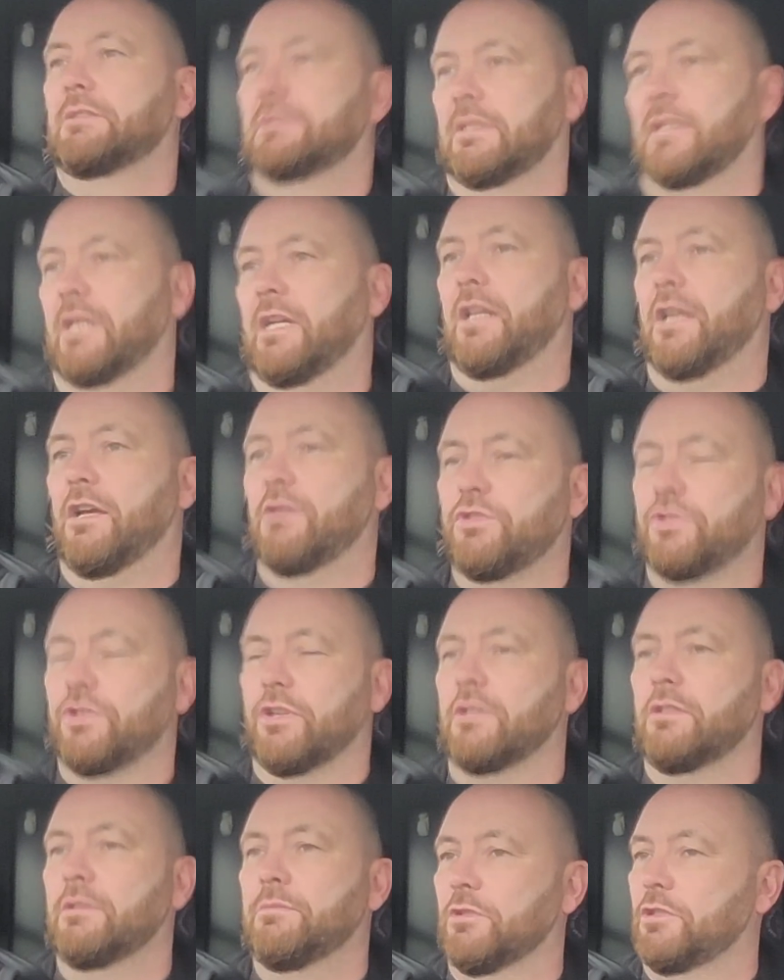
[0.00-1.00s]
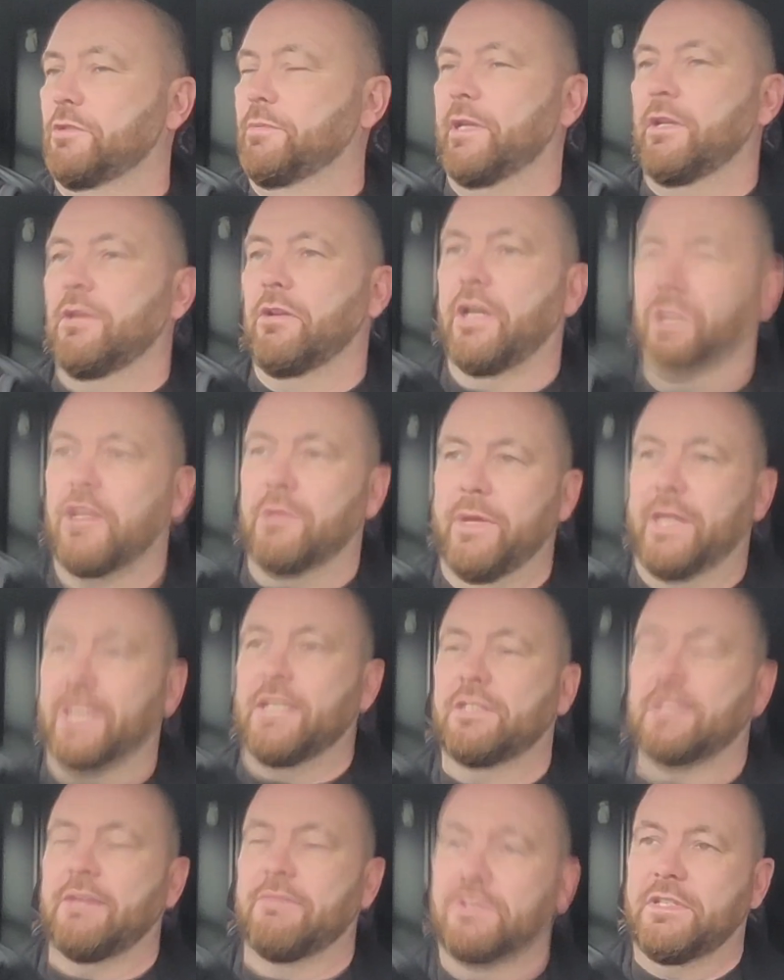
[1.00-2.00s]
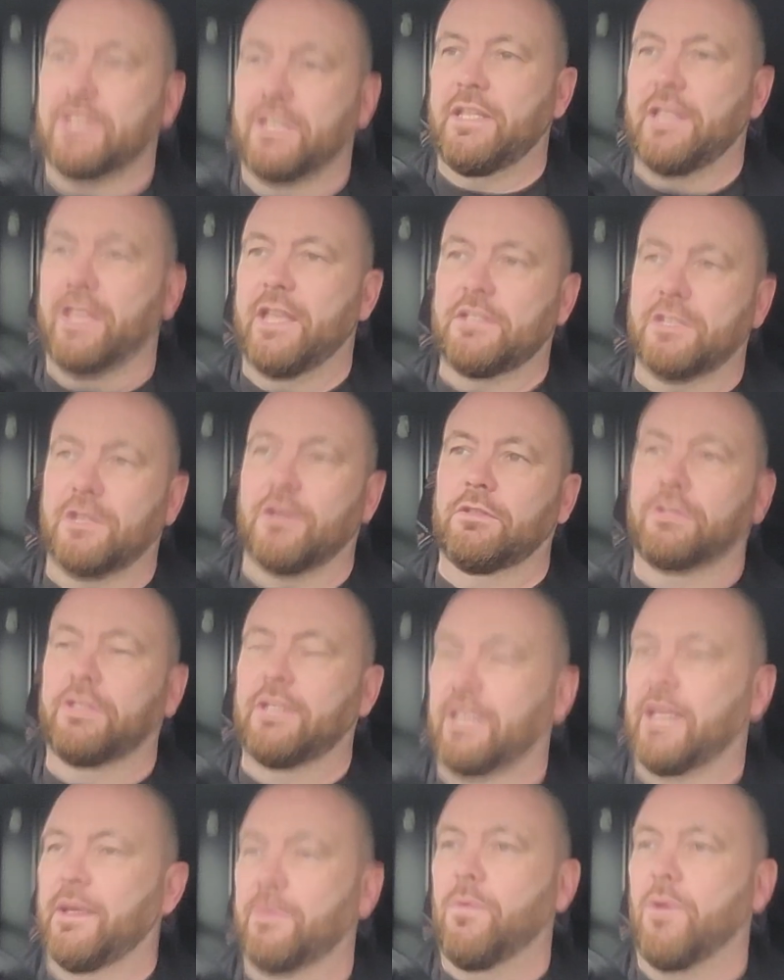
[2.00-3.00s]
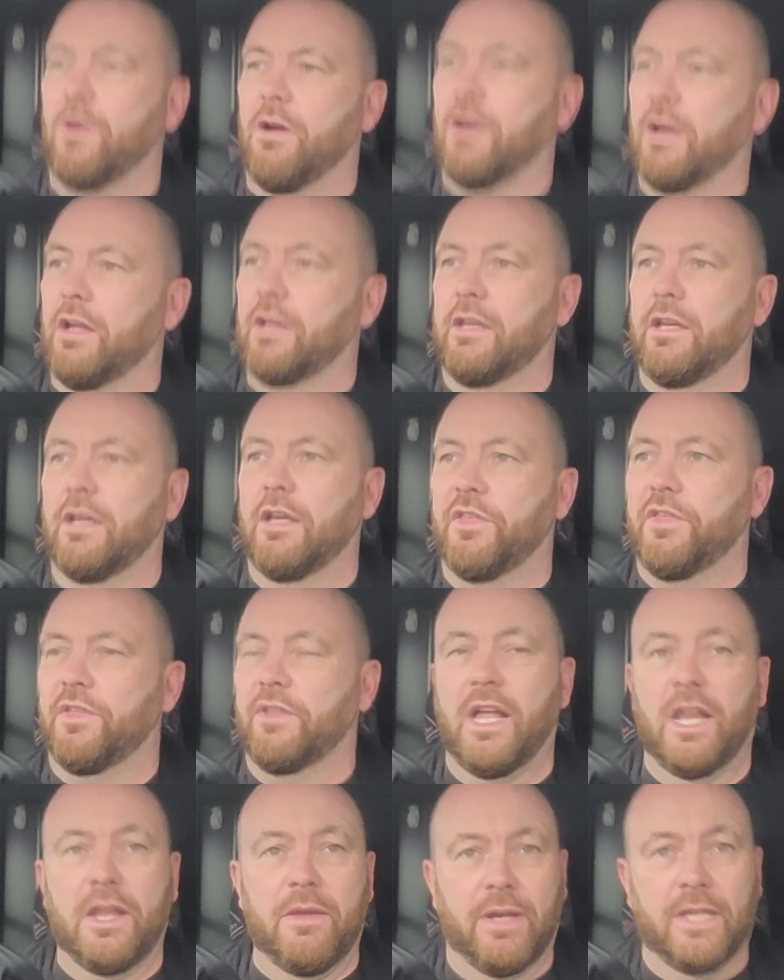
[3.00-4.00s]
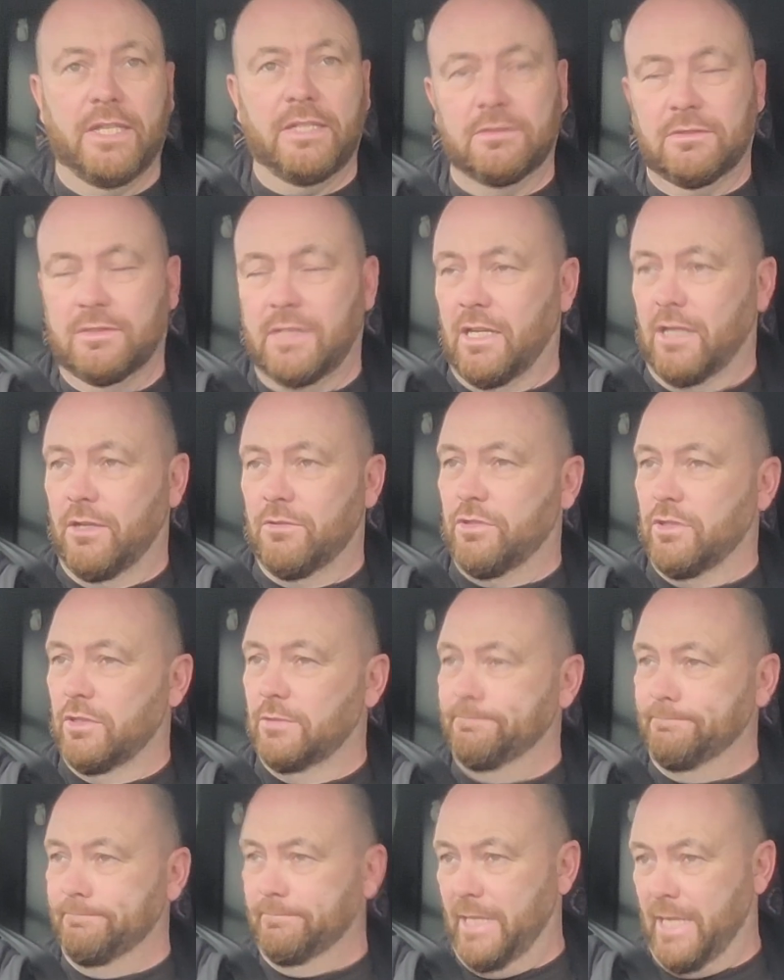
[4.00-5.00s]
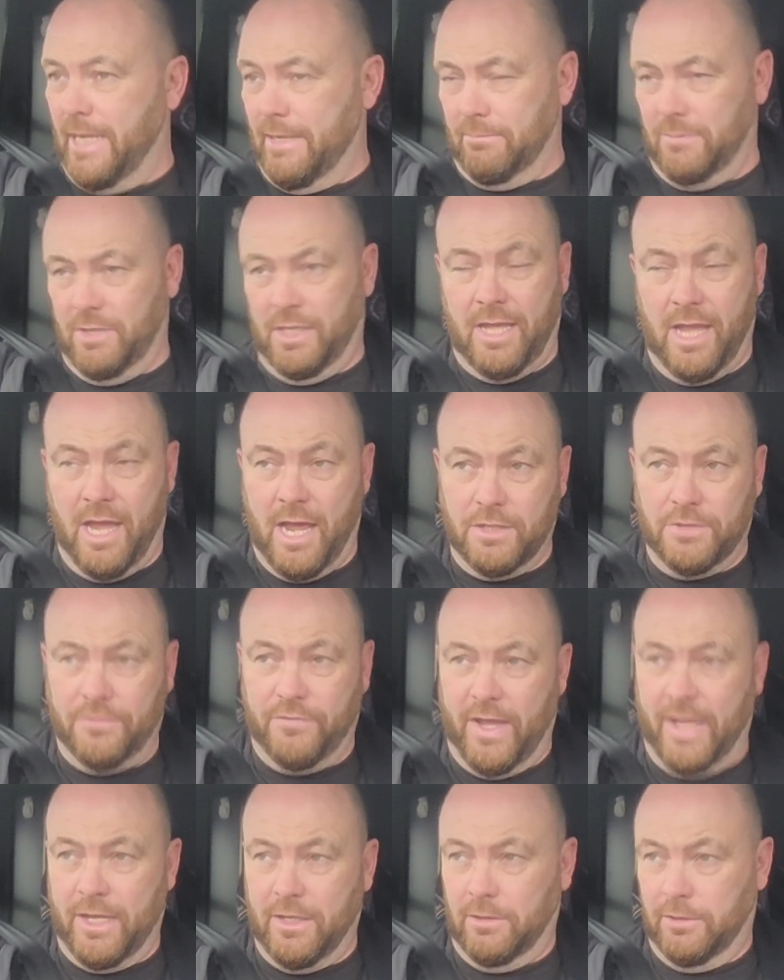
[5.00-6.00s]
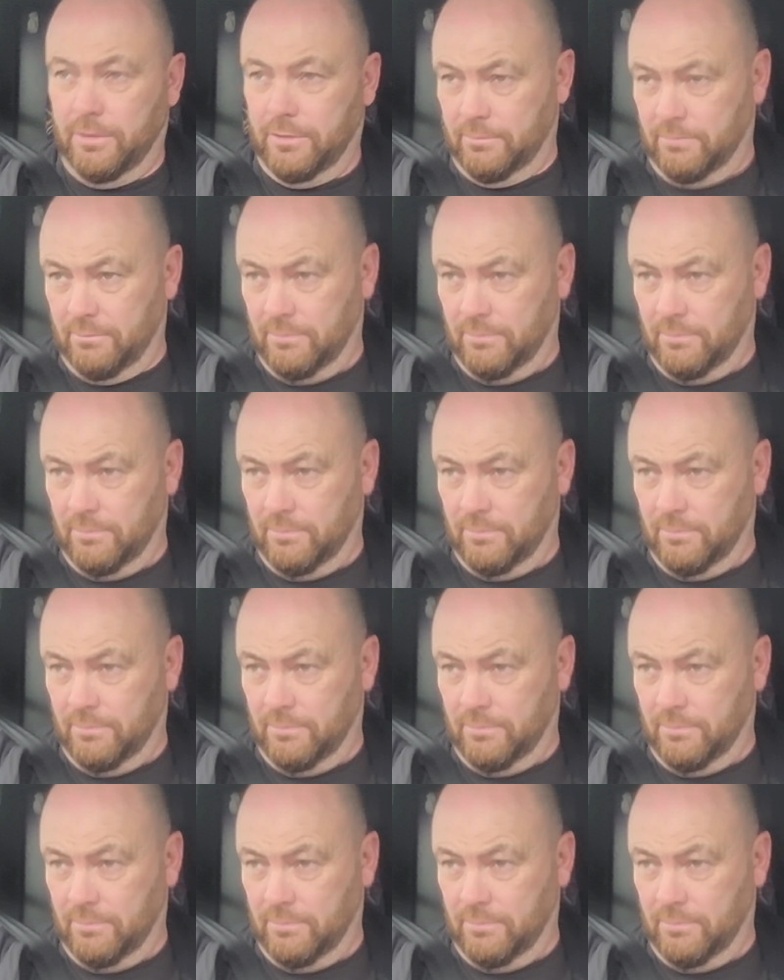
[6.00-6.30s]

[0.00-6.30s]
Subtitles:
hello son, must have been looking at me, 17 years old, thinking, what on earth? Anyway, hello son, yeah, your car's failed.